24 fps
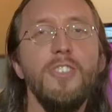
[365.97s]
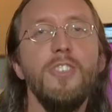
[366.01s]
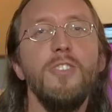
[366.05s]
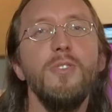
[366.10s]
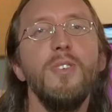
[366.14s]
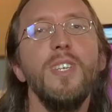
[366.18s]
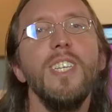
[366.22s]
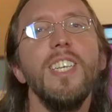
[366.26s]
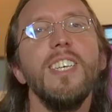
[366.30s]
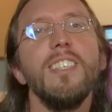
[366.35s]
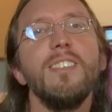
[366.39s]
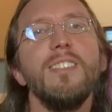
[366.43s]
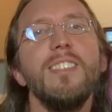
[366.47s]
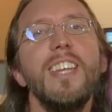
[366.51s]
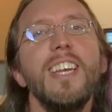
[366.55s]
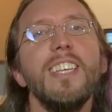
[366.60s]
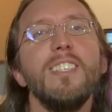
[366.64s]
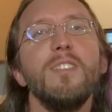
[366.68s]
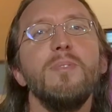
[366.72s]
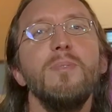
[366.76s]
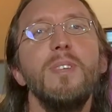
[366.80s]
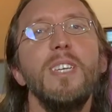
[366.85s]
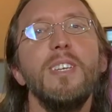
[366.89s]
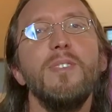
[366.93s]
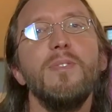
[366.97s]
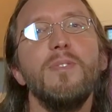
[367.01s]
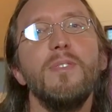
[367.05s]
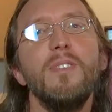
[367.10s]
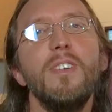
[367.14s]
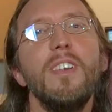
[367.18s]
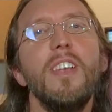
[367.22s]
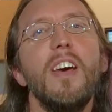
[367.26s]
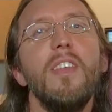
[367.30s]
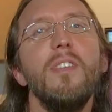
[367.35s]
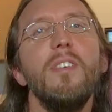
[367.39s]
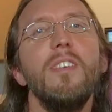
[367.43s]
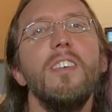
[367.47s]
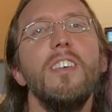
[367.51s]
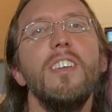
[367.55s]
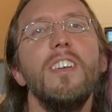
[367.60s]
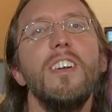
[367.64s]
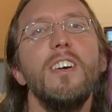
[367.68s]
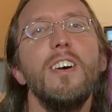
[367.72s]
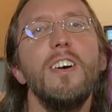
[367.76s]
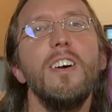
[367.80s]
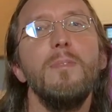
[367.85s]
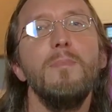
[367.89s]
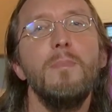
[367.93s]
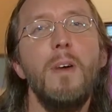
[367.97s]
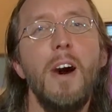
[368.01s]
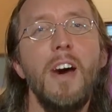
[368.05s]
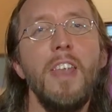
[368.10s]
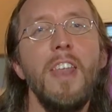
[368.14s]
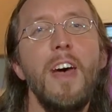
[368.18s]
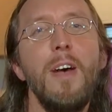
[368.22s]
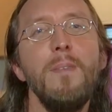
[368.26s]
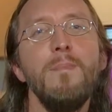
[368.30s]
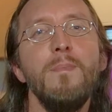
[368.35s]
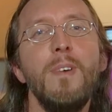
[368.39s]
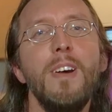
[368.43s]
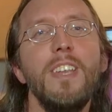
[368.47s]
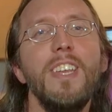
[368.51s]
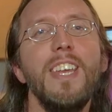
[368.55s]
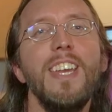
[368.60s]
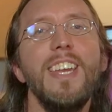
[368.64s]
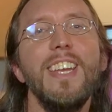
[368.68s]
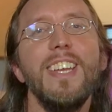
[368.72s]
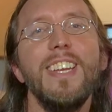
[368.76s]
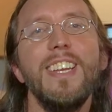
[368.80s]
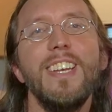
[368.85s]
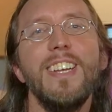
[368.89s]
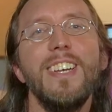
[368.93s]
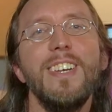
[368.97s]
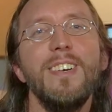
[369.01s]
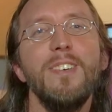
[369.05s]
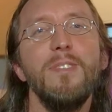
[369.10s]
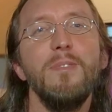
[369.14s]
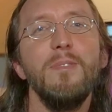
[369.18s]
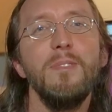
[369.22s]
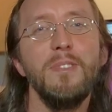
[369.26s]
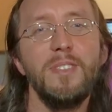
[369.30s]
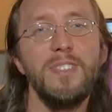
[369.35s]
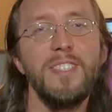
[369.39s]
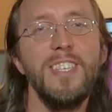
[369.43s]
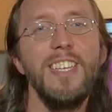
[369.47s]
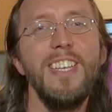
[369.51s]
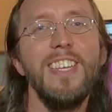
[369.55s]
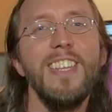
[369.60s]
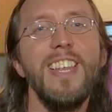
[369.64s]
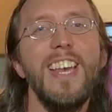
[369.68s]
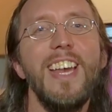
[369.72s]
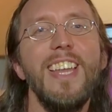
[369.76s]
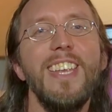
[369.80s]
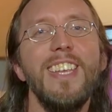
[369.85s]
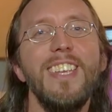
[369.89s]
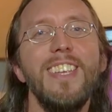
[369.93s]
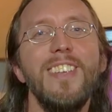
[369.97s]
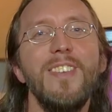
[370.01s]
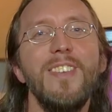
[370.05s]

Join us next week for another Monheim Monday. We'll see you then.